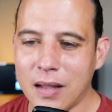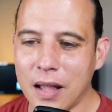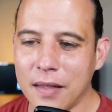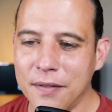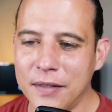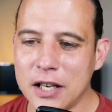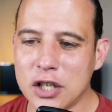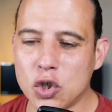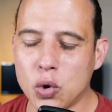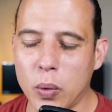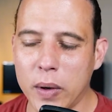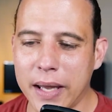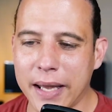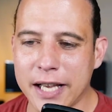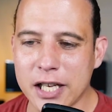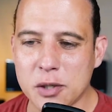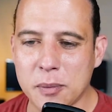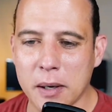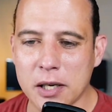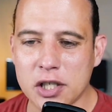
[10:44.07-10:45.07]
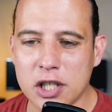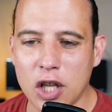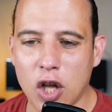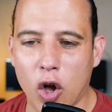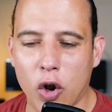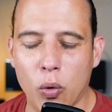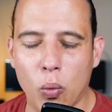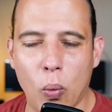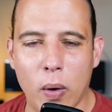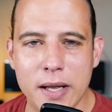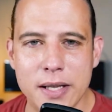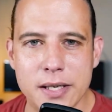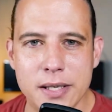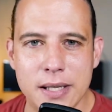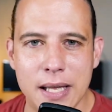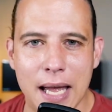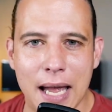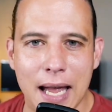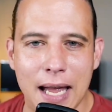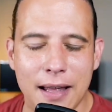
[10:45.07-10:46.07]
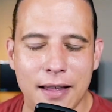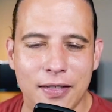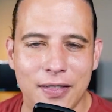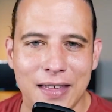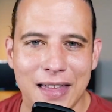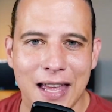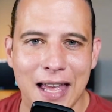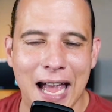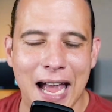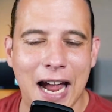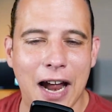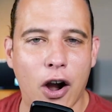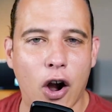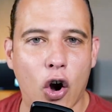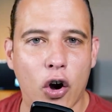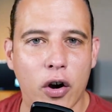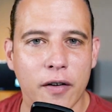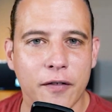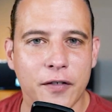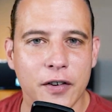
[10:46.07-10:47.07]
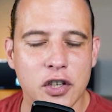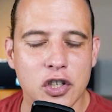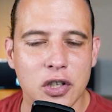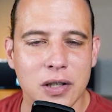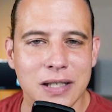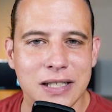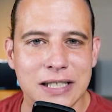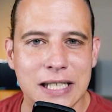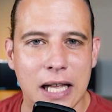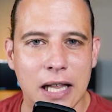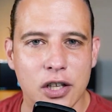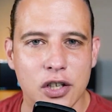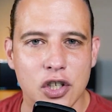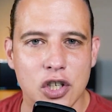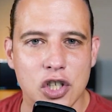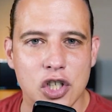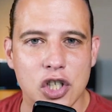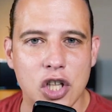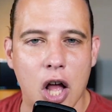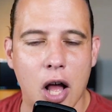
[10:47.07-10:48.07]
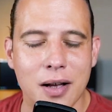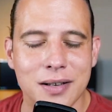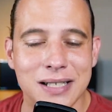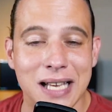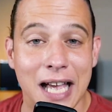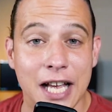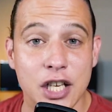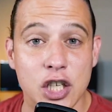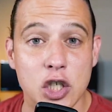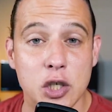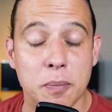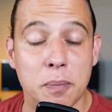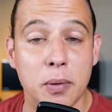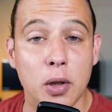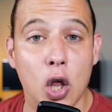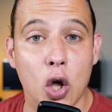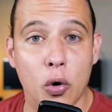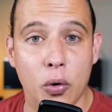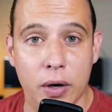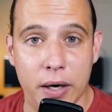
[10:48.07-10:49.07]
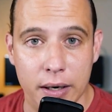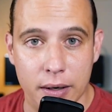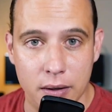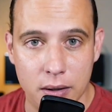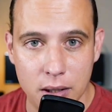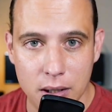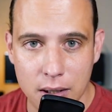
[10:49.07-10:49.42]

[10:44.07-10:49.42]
this week, especially on Wednesday, the artificial intelligence stocks exploded.